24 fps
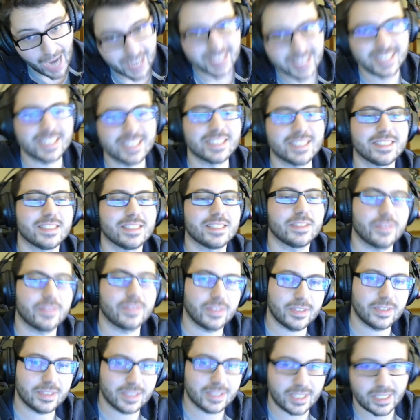Because
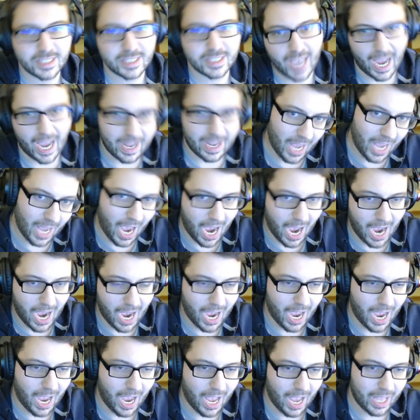he's gotta.